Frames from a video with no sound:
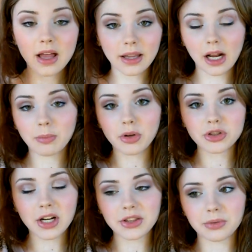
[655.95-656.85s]
Like, I blow
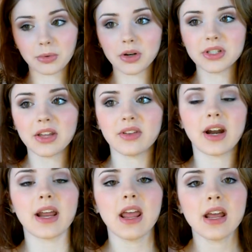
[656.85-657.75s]
dried at the roots, and then
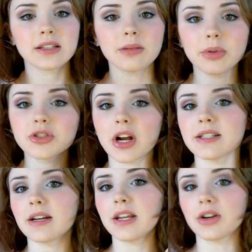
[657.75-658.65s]
I didn't blow dry
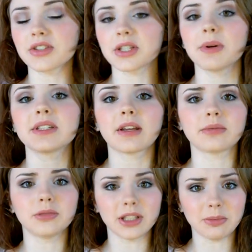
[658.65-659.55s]
down here, so that's why it's like
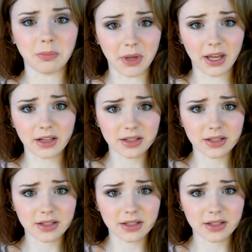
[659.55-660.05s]
really big.